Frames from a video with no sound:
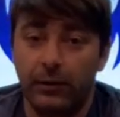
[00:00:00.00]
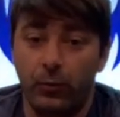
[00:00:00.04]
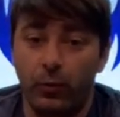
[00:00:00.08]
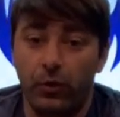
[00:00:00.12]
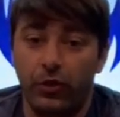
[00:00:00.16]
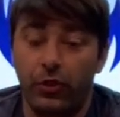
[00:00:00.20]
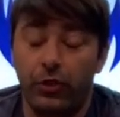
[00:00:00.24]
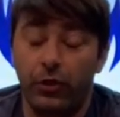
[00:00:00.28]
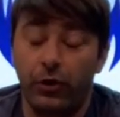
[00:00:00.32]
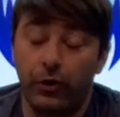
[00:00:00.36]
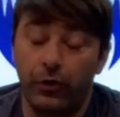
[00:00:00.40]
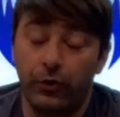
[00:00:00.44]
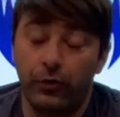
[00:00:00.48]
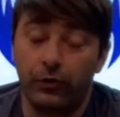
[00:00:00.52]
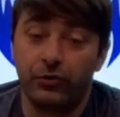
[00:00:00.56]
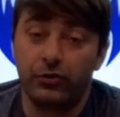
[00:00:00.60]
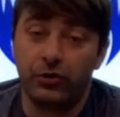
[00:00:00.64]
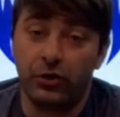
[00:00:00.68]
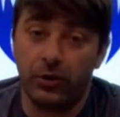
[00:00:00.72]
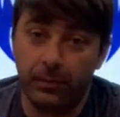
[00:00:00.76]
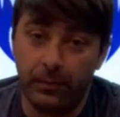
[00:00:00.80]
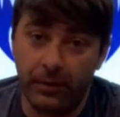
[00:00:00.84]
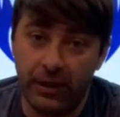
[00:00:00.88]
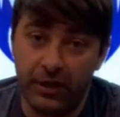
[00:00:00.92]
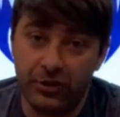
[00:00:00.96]
With their
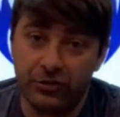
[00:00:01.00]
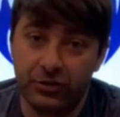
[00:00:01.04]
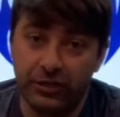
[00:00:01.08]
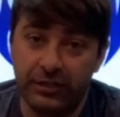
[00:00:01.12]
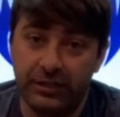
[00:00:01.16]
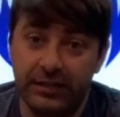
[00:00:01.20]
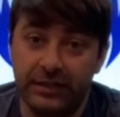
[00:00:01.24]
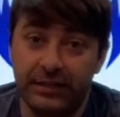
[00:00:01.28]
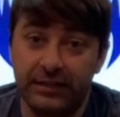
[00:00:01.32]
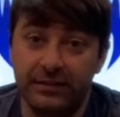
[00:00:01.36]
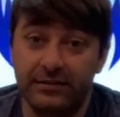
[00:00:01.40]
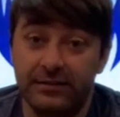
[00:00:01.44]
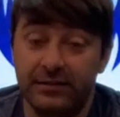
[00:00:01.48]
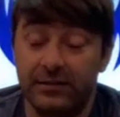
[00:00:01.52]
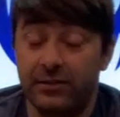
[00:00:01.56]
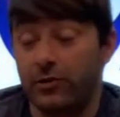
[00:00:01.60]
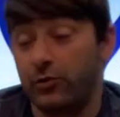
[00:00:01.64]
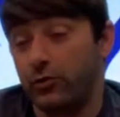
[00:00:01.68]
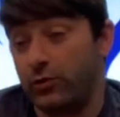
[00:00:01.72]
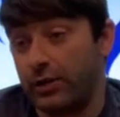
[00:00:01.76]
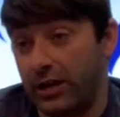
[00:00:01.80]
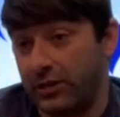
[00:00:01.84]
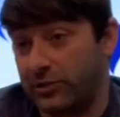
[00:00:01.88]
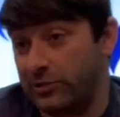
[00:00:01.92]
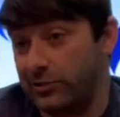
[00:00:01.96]
termination kits, and
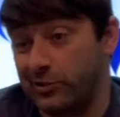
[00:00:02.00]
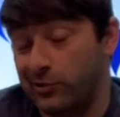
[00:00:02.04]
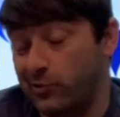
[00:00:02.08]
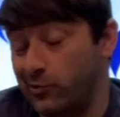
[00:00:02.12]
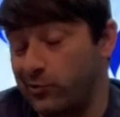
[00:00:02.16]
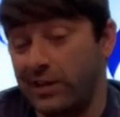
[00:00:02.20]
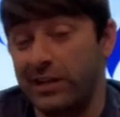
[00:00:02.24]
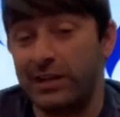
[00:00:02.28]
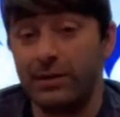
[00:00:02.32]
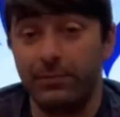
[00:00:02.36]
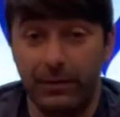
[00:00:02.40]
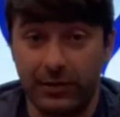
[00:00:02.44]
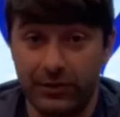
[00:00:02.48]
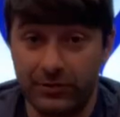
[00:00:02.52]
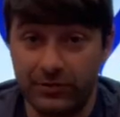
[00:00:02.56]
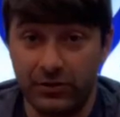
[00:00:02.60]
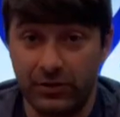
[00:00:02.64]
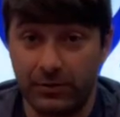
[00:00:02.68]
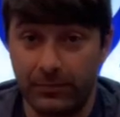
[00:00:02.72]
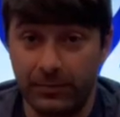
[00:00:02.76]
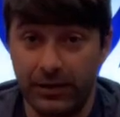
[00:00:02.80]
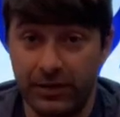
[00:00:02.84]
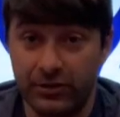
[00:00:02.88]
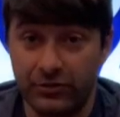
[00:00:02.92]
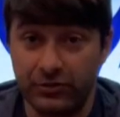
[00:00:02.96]
you can actually use anybody's
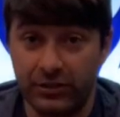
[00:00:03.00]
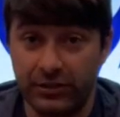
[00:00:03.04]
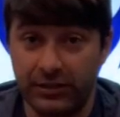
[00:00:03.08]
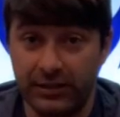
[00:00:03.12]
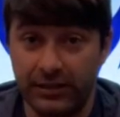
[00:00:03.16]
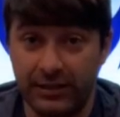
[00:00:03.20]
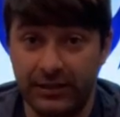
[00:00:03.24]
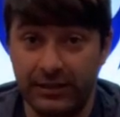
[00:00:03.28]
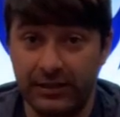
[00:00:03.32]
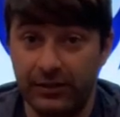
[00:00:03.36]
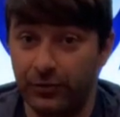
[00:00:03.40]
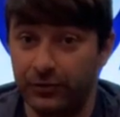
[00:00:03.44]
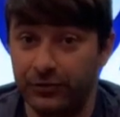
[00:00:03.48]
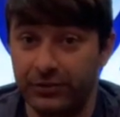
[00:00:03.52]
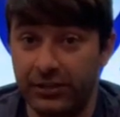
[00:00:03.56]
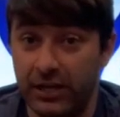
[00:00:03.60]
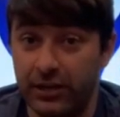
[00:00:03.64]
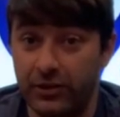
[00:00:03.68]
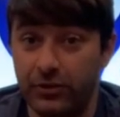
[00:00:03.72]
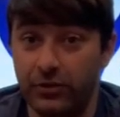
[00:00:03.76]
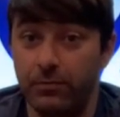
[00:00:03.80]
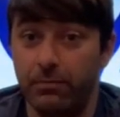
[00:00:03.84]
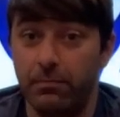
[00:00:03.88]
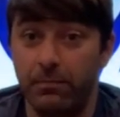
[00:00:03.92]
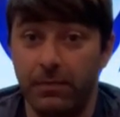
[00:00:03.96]
termination kit, it'll
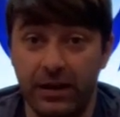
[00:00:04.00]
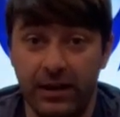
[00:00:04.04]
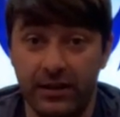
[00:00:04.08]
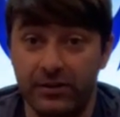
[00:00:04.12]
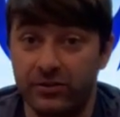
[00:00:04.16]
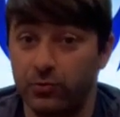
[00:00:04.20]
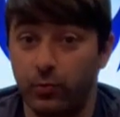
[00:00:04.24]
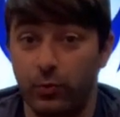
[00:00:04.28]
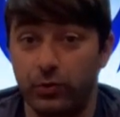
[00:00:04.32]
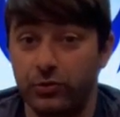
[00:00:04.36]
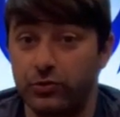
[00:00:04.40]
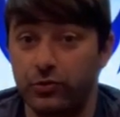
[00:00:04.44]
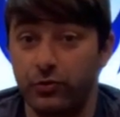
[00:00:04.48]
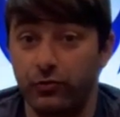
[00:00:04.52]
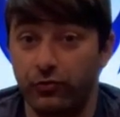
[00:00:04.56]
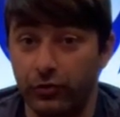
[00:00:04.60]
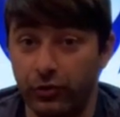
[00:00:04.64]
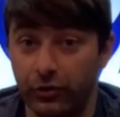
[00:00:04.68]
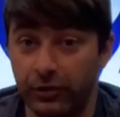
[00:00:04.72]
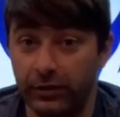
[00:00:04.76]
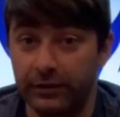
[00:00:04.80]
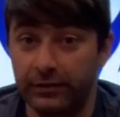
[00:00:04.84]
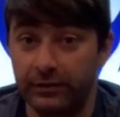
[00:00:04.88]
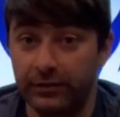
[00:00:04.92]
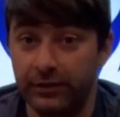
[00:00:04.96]
take you minutes once you
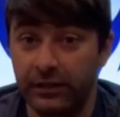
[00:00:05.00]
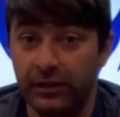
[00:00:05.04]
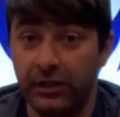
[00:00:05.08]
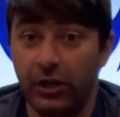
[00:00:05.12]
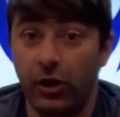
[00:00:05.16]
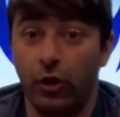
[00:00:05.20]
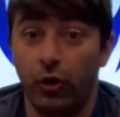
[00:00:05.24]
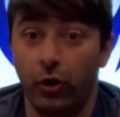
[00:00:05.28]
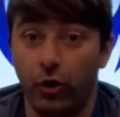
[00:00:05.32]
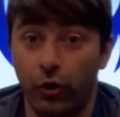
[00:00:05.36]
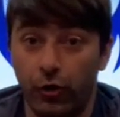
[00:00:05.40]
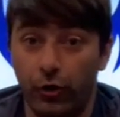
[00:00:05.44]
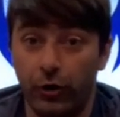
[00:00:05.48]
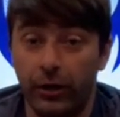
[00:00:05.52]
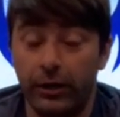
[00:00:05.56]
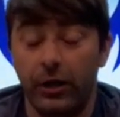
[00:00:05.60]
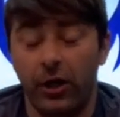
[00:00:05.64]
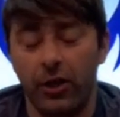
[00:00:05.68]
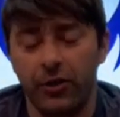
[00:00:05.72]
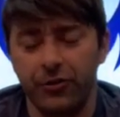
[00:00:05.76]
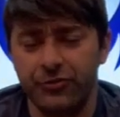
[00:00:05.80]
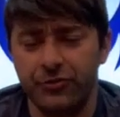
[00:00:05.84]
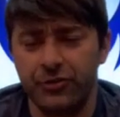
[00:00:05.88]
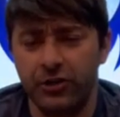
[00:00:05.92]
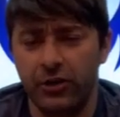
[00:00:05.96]
really learn it.
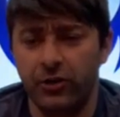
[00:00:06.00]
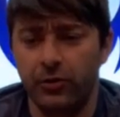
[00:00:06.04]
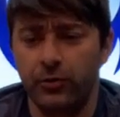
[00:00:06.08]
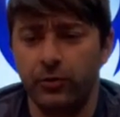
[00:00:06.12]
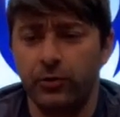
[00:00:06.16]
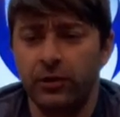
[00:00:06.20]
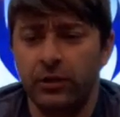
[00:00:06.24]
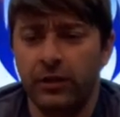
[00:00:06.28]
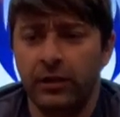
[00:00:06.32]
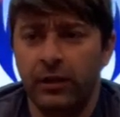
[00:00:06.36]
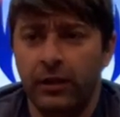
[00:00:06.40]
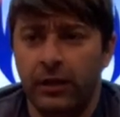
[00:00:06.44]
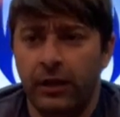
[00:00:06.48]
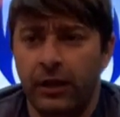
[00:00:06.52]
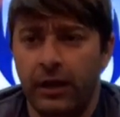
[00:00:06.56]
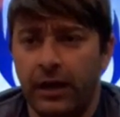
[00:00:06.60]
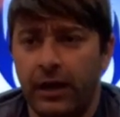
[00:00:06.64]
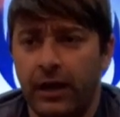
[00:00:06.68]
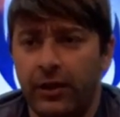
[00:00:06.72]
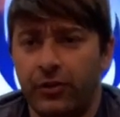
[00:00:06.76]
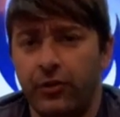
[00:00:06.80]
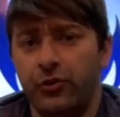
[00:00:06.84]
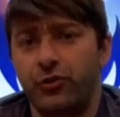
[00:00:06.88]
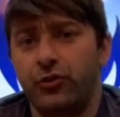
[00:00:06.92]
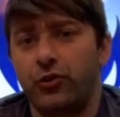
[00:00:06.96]
Also,
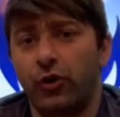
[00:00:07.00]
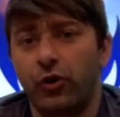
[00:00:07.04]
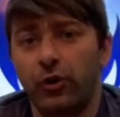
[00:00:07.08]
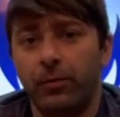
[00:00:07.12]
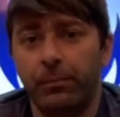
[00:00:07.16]
the